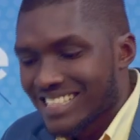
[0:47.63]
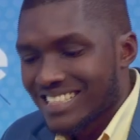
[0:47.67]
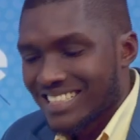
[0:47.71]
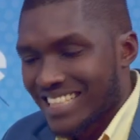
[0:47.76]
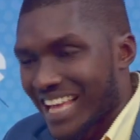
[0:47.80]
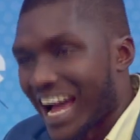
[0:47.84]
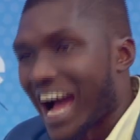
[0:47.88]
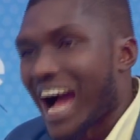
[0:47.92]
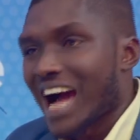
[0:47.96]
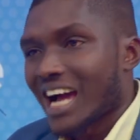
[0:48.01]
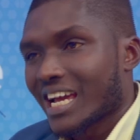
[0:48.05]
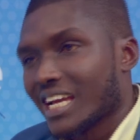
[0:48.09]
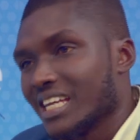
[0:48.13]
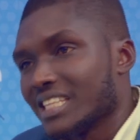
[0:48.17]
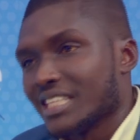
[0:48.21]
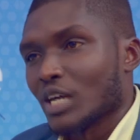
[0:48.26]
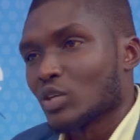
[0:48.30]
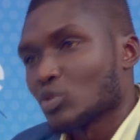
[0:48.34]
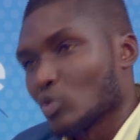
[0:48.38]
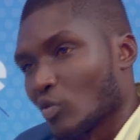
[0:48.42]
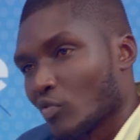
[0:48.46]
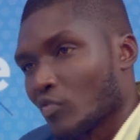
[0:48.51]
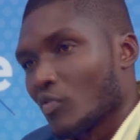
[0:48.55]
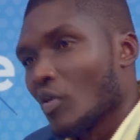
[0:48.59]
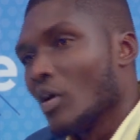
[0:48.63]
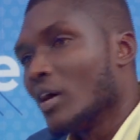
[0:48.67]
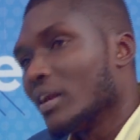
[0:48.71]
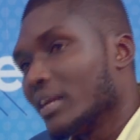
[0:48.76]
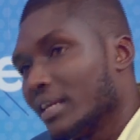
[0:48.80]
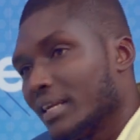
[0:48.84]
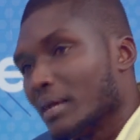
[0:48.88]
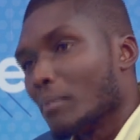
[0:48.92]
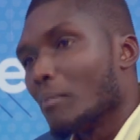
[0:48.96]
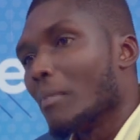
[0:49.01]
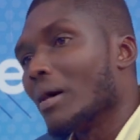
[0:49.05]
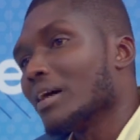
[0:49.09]
the architect of
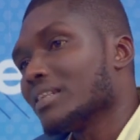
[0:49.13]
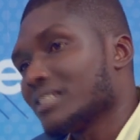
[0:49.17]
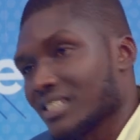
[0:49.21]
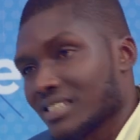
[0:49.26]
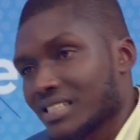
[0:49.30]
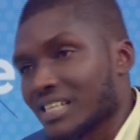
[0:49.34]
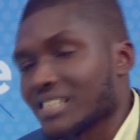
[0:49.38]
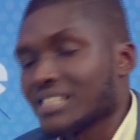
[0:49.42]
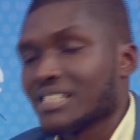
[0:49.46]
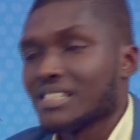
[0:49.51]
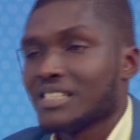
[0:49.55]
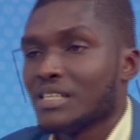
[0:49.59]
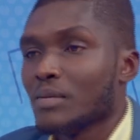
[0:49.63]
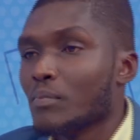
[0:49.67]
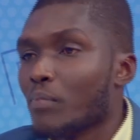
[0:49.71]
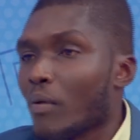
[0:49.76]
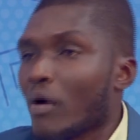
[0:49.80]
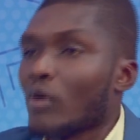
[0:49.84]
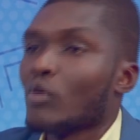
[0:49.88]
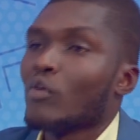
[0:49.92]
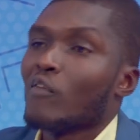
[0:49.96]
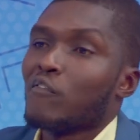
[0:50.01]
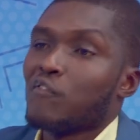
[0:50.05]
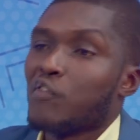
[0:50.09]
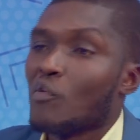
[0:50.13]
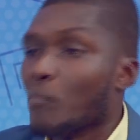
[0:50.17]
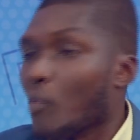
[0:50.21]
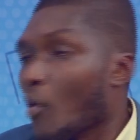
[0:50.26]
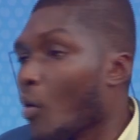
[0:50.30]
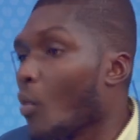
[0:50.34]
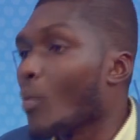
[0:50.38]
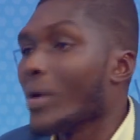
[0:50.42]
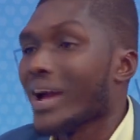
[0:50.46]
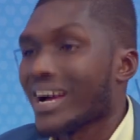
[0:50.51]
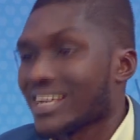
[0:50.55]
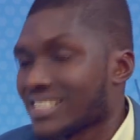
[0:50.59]
the Manchester City brand of
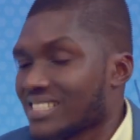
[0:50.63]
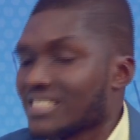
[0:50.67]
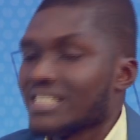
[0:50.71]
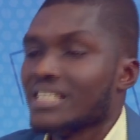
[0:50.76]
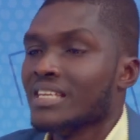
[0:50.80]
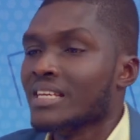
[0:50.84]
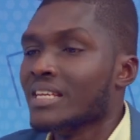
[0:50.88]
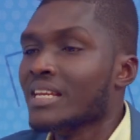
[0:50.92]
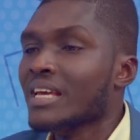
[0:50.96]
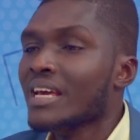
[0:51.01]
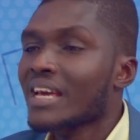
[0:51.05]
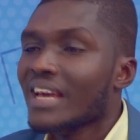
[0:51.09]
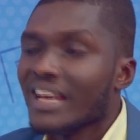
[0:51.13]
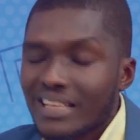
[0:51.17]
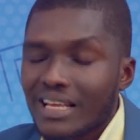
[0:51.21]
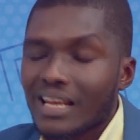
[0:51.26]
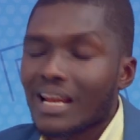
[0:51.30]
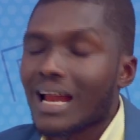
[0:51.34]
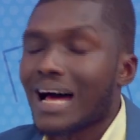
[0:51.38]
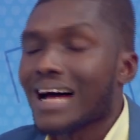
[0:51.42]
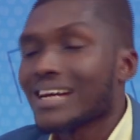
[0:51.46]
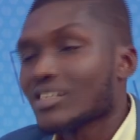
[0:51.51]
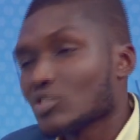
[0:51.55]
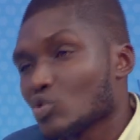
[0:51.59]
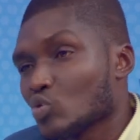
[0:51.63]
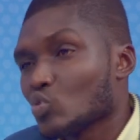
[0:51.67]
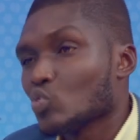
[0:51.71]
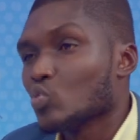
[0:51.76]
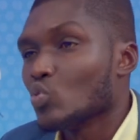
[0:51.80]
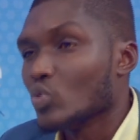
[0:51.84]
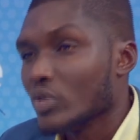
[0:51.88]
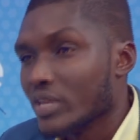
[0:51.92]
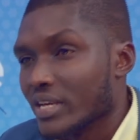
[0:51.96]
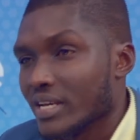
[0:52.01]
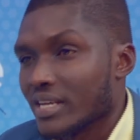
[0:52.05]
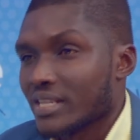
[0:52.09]
football we are seeing in the last
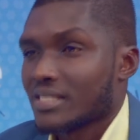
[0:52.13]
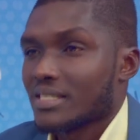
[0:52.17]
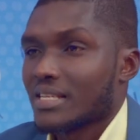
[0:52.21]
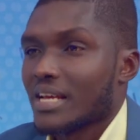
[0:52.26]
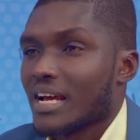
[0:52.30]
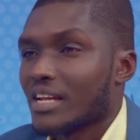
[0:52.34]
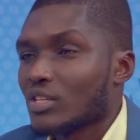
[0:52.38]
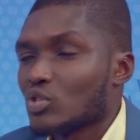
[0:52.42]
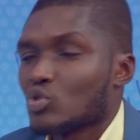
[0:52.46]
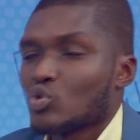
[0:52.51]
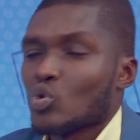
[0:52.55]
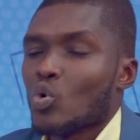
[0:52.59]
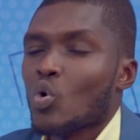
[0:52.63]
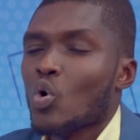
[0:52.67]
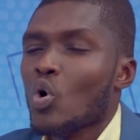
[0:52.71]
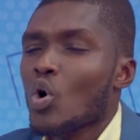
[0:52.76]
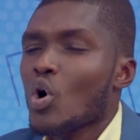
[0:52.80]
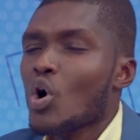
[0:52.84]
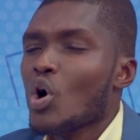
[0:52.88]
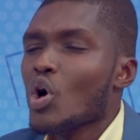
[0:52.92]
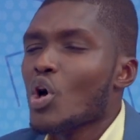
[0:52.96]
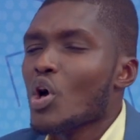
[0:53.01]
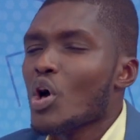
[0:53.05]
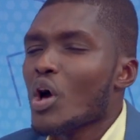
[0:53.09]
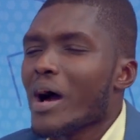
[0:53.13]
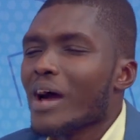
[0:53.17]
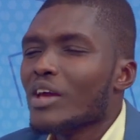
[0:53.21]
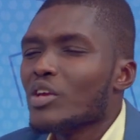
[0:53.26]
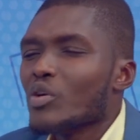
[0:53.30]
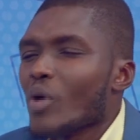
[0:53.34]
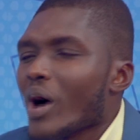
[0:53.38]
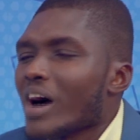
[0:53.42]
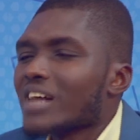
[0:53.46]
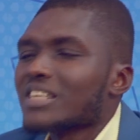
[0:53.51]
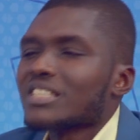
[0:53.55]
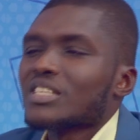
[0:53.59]
two years. And so
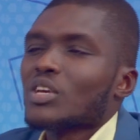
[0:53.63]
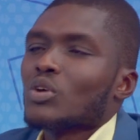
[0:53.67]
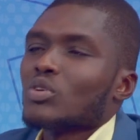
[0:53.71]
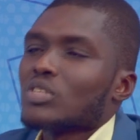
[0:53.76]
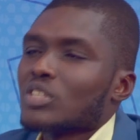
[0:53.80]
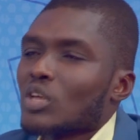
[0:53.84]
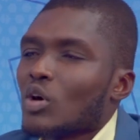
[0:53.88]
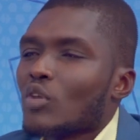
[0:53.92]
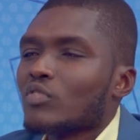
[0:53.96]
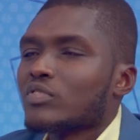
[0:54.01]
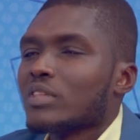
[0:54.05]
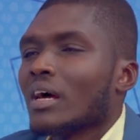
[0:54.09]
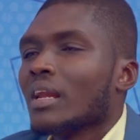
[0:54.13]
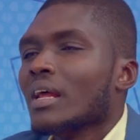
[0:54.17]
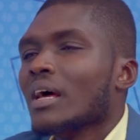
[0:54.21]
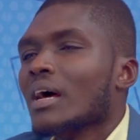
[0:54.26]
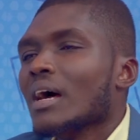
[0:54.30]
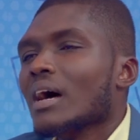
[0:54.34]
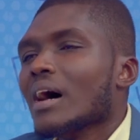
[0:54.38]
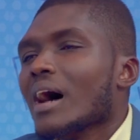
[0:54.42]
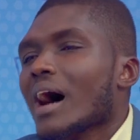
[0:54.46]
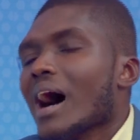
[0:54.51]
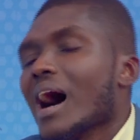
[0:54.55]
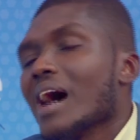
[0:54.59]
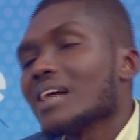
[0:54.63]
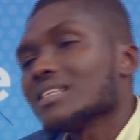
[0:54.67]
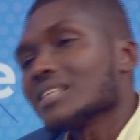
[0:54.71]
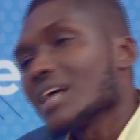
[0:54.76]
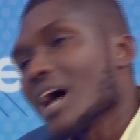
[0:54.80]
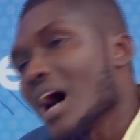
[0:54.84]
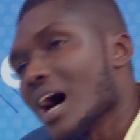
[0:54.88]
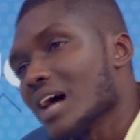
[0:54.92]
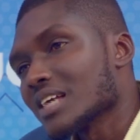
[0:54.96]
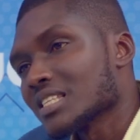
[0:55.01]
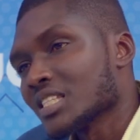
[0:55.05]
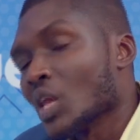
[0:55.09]
you ask yourself that as
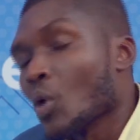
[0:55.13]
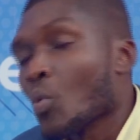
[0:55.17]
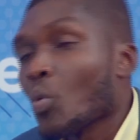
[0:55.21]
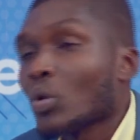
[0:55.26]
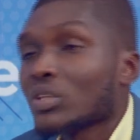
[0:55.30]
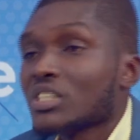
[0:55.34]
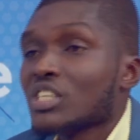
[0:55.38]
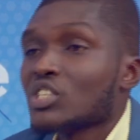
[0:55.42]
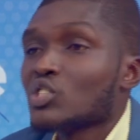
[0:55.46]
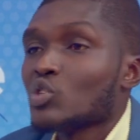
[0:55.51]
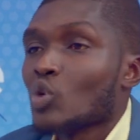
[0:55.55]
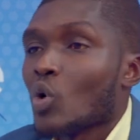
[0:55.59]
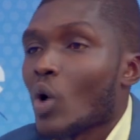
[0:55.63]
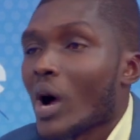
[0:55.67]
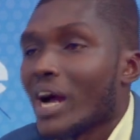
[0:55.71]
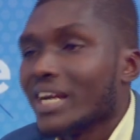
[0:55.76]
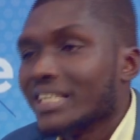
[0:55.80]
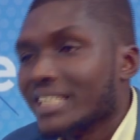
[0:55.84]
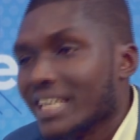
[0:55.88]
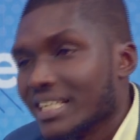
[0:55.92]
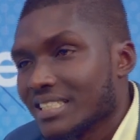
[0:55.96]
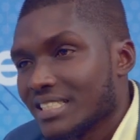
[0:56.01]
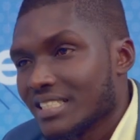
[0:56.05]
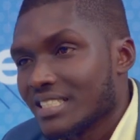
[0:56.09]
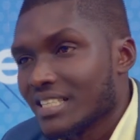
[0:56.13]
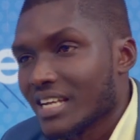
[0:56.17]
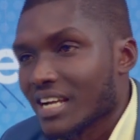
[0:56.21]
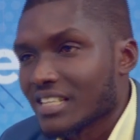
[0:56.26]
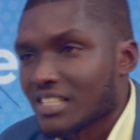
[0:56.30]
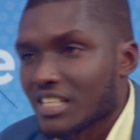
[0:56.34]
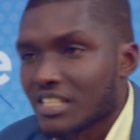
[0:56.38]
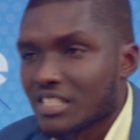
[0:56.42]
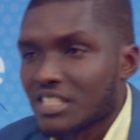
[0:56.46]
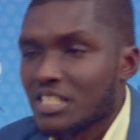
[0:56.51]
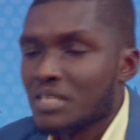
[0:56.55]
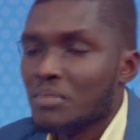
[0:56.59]
Arsenal, what is your identity
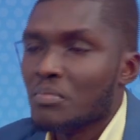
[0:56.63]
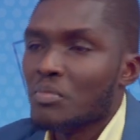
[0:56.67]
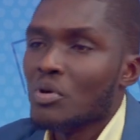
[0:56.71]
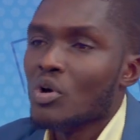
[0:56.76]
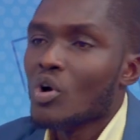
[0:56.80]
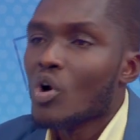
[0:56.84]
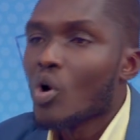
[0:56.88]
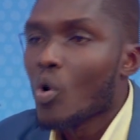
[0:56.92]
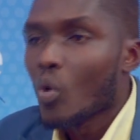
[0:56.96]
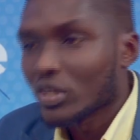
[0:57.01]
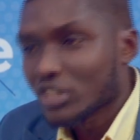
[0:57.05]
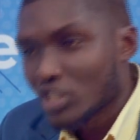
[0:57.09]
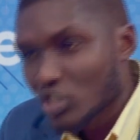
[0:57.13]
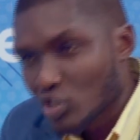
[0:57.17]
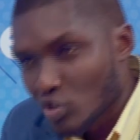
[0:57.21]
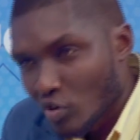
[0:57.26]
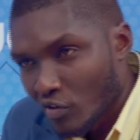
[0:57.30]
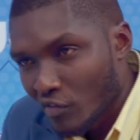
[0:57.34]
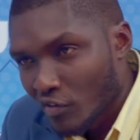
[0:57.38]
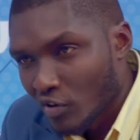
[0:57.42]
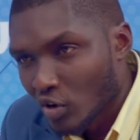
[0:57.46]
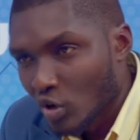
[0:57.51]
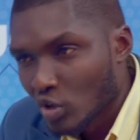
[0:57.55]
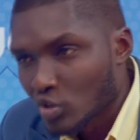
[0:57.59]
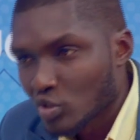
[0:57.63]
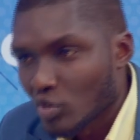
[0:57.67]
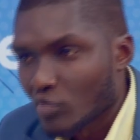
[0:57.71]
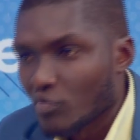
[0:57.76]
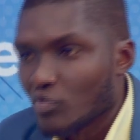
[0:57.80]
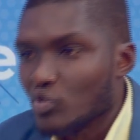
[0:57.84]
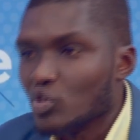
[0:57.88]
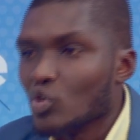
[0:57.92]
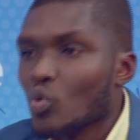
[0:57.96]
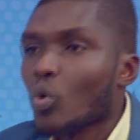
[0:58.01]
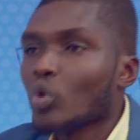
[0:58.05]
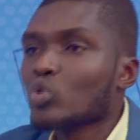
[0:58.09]
as a team? What is your
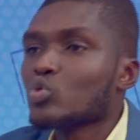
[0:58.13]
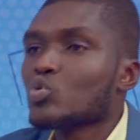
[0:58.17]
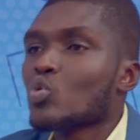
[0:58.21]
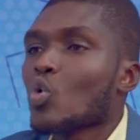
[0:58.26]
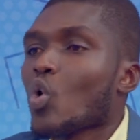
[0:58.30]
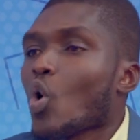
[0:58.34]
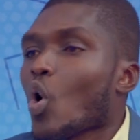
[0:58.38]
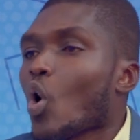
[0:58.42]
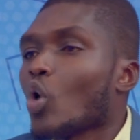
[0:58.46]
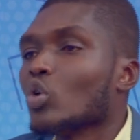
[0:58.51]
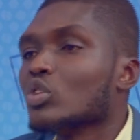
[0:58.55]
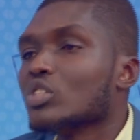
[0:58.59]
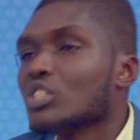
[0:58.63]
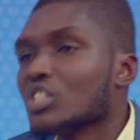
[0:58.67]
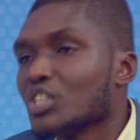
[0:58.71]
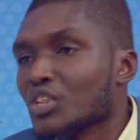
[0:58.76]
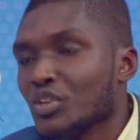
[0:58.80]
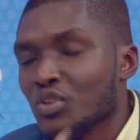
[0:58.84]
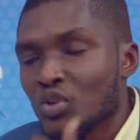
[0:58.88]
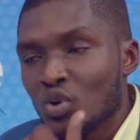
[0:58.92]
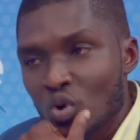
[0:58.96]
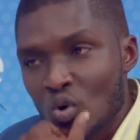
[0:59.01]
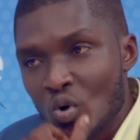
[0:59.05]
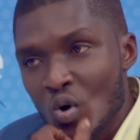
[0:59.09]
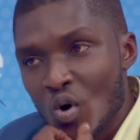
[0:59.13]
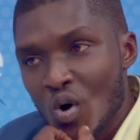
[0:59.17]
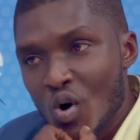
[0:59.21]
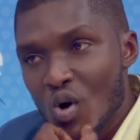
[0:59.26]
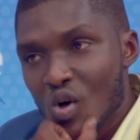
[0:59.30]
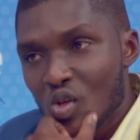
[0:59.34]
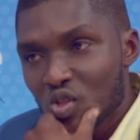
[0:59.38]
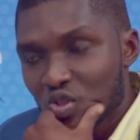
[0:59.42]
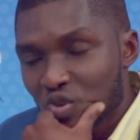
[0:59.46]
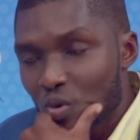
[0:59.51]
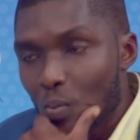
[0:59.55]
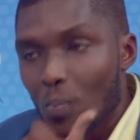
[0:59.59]
philosophy? You want to continue
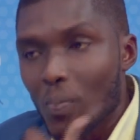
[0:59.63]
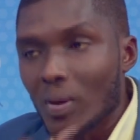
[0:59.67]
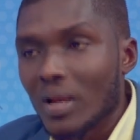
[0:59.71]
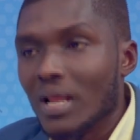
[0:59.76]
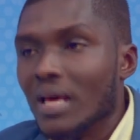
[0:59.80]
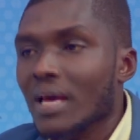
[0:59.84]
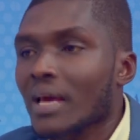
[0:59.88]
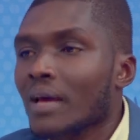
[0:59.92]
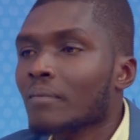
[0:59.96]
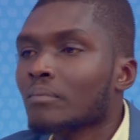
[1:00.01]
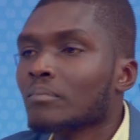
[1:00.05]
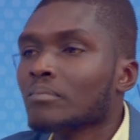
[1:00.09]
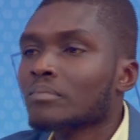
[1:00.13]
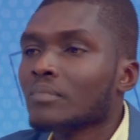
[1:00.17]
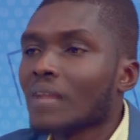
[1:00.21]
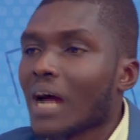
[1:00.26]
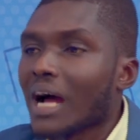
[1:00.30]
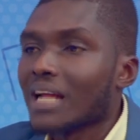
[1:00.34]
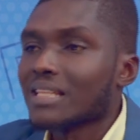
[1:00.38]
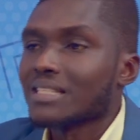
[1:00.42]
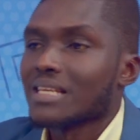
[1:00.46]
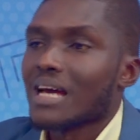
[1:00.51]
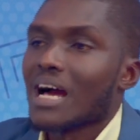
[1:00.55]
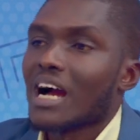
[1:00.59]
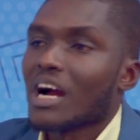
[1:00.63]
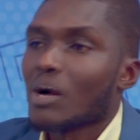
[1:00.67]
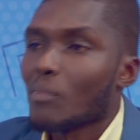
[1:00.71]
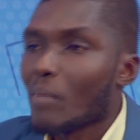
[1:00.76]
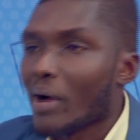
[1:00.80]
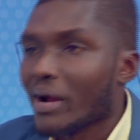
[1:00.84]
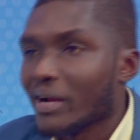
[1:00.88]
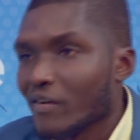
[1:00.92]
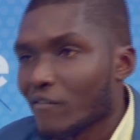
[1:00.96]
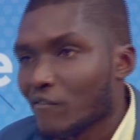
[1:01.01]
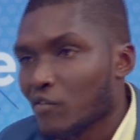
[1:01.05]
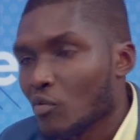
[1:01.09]
to play
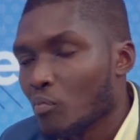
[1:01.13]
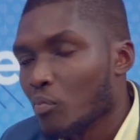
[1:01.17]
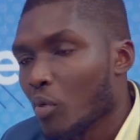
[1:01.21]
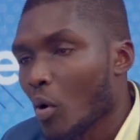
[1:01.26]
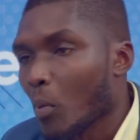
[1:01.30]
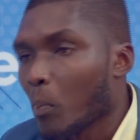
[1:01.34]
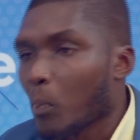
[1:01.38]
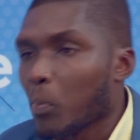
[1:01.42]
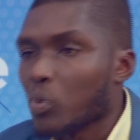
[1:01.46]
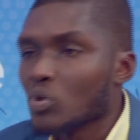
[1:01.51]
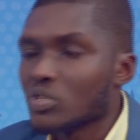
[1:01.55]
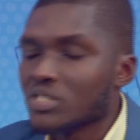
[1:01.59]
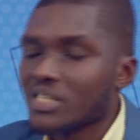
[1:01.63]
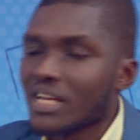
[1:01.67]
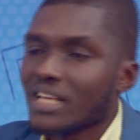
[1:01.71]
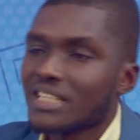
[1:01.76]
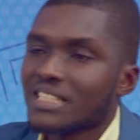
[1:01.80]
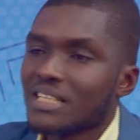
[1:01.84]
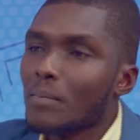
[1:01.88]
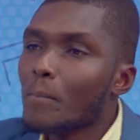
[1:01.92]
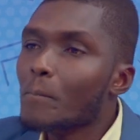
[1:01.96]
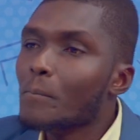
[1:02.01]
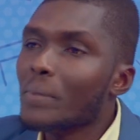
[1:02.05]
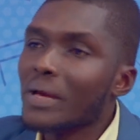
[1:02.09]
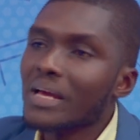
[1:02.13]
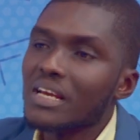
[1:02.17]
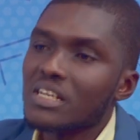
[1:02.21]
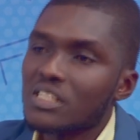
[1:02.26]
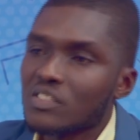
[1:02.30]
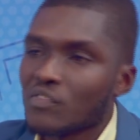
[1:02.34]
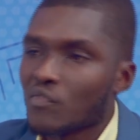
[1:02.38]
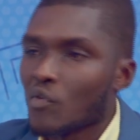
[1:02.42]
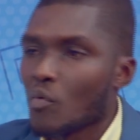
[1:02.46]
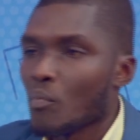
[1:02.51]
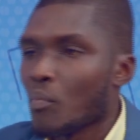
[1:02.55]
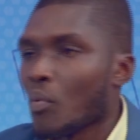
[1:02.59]
attack-minded football,
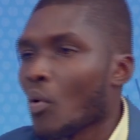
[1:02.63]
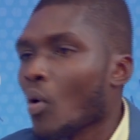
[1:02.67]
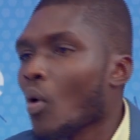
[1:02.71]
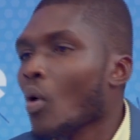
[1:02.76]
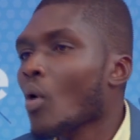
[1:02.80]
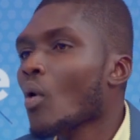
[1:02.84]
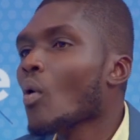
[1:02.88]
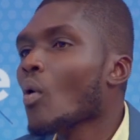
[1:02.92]
possession-based football.